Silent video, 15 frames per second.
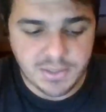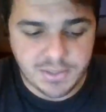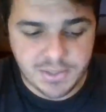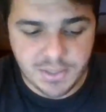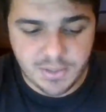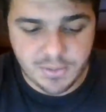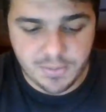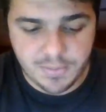
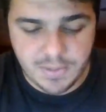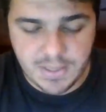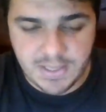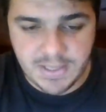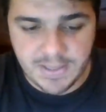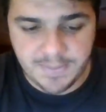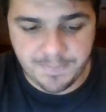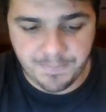So
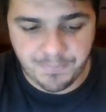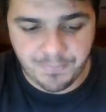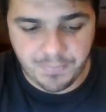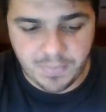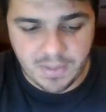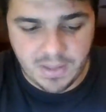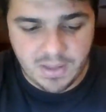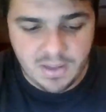
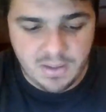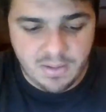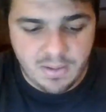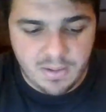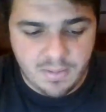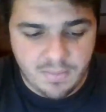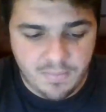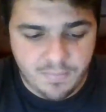
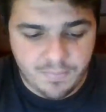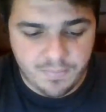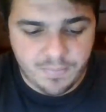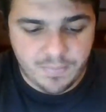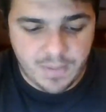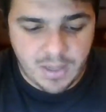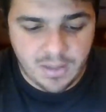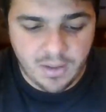
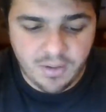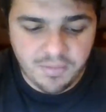a